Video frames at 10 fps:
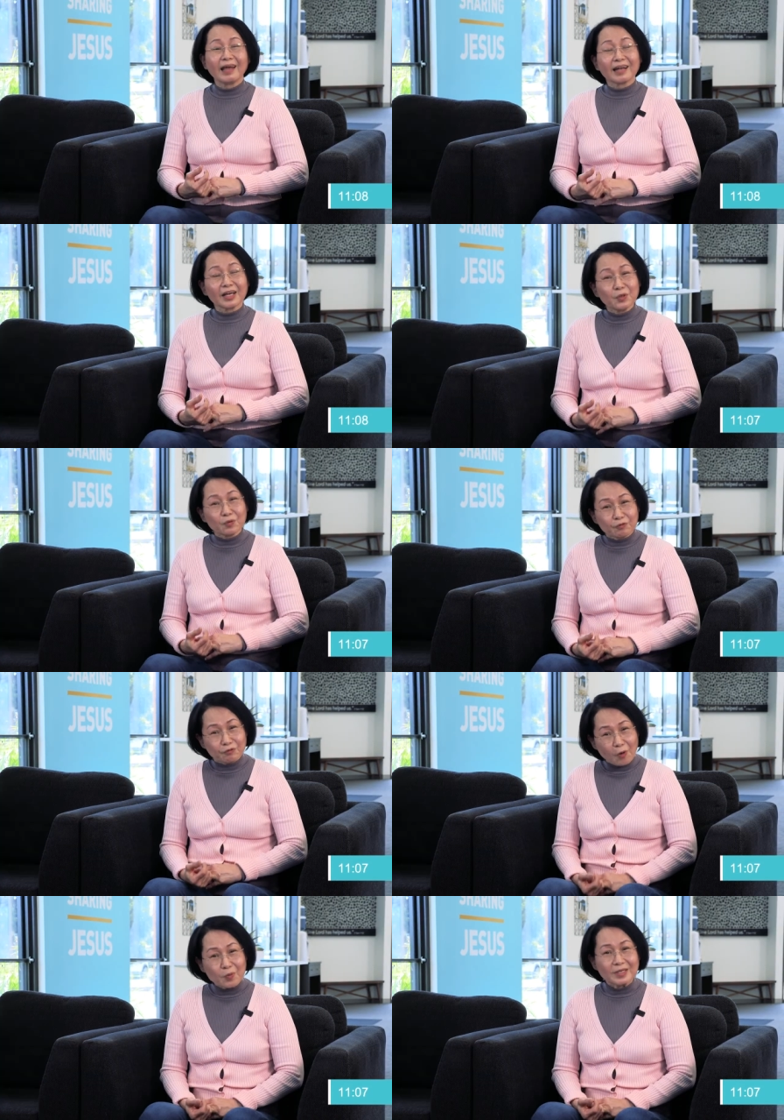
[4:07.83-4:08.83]
and I look
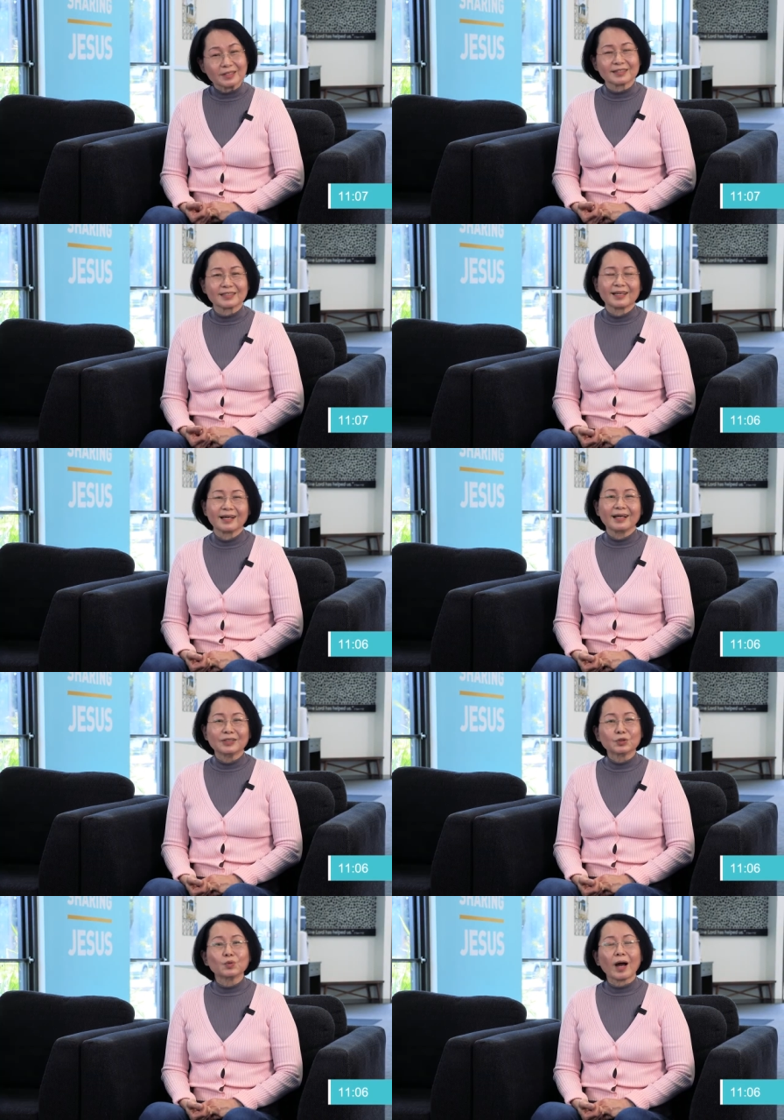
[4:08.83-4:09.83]
forward
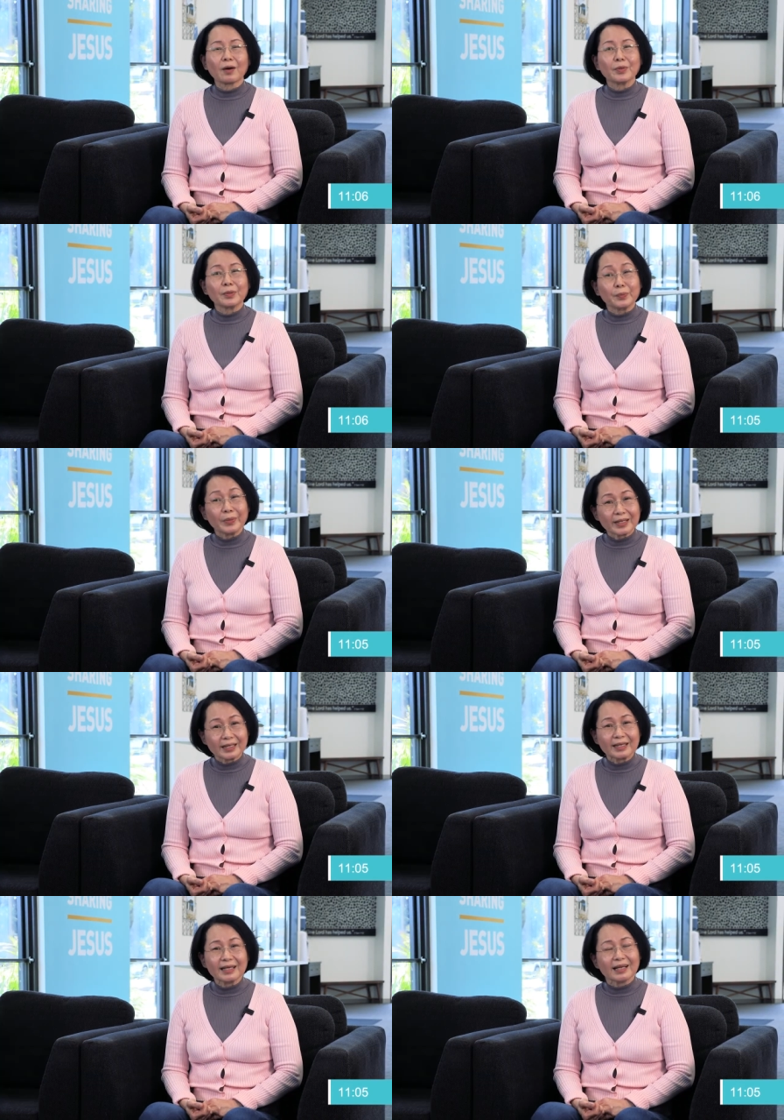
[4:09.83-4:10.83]
to our
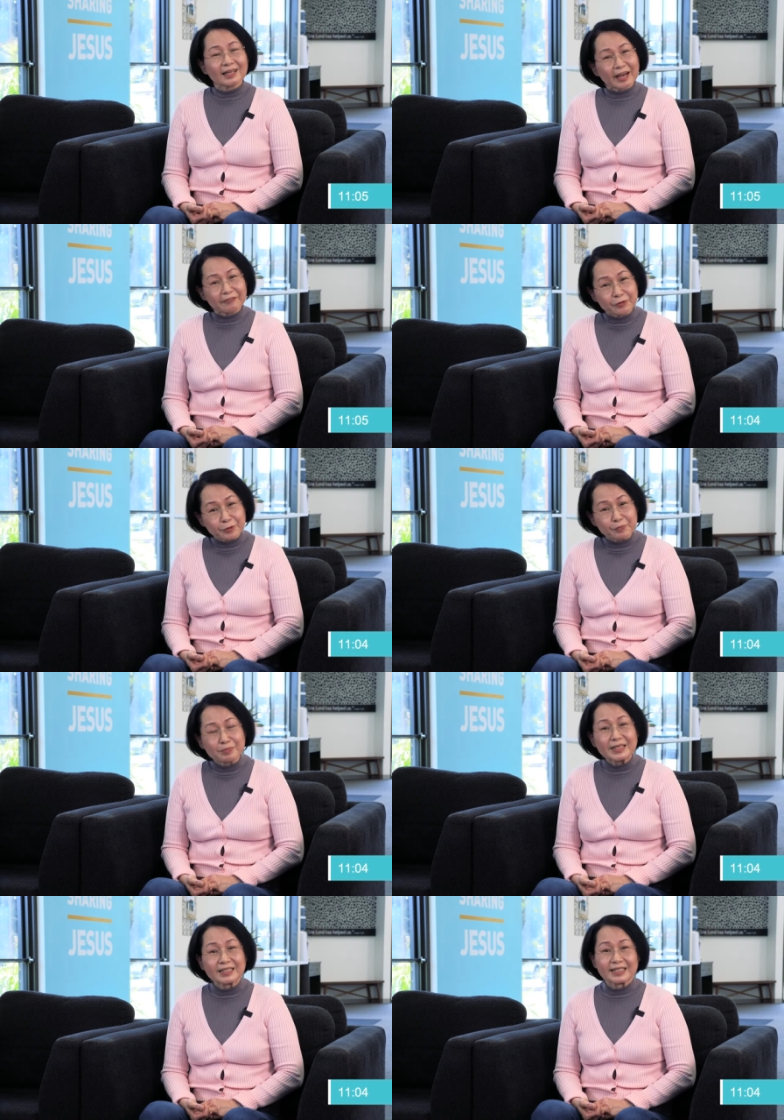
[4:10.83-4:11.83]
weekly life group
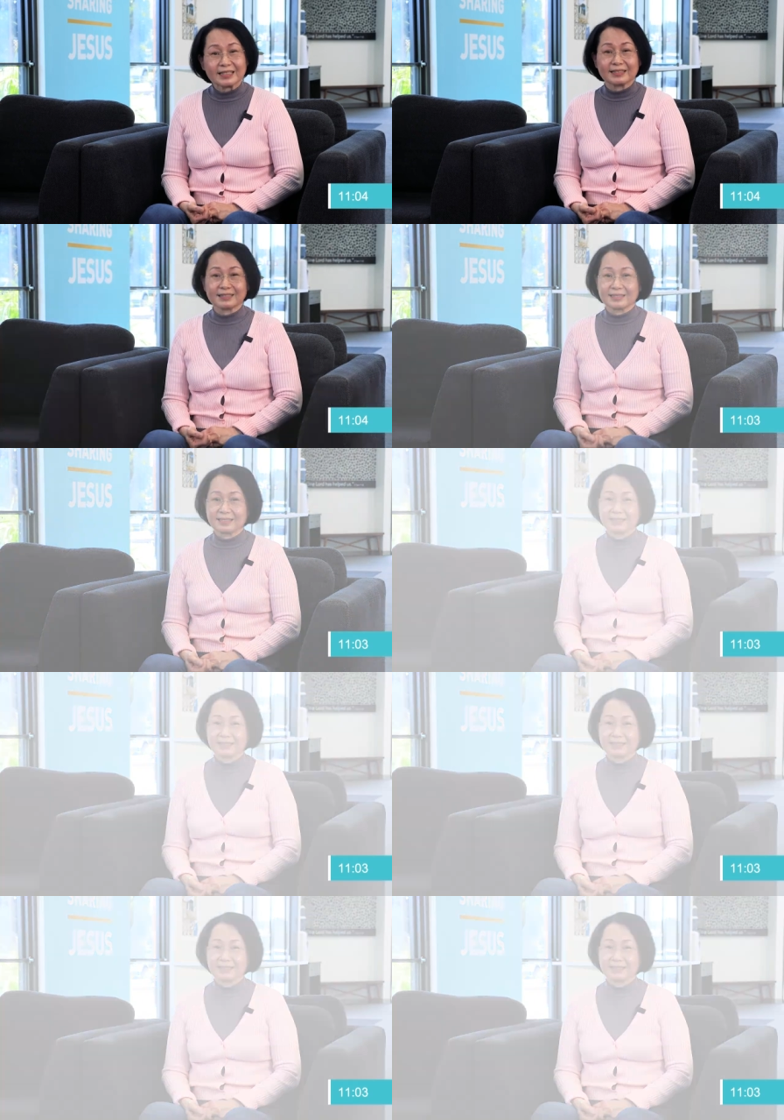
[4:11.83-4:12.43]
meetings.